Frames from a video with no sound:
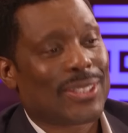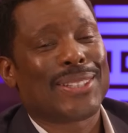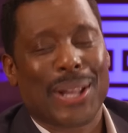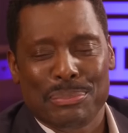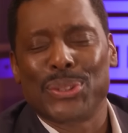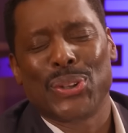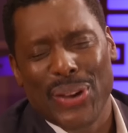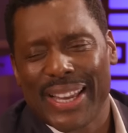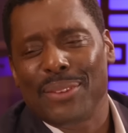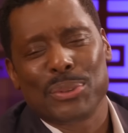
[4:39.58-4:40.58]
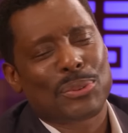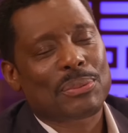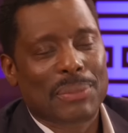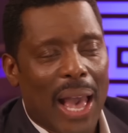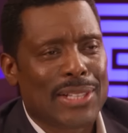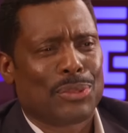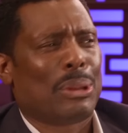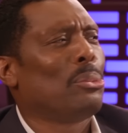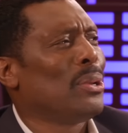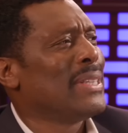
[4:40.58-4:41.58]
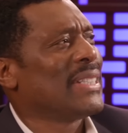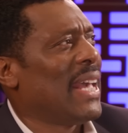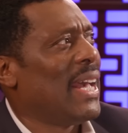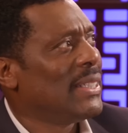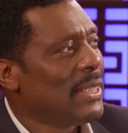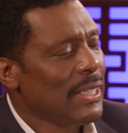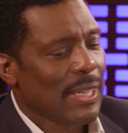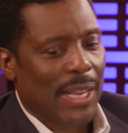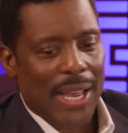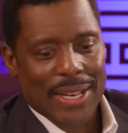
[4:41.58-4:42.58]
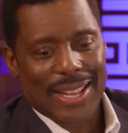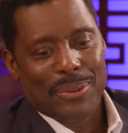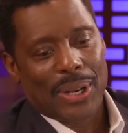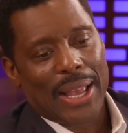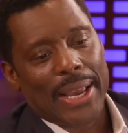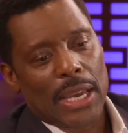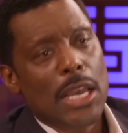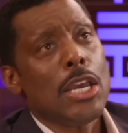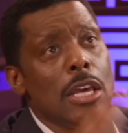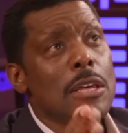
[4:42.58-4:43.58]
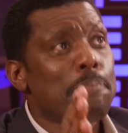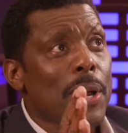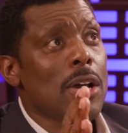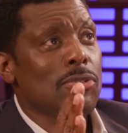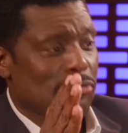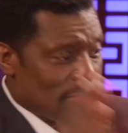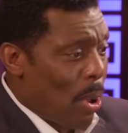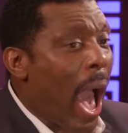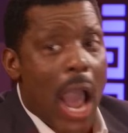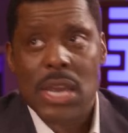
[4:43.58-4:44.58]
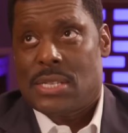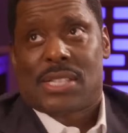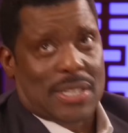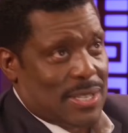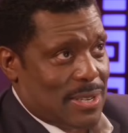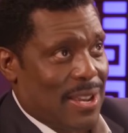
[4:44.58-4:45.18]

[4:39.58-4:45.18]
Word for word: the double doink, which I just went, what is that? And they were like, hit the post twice.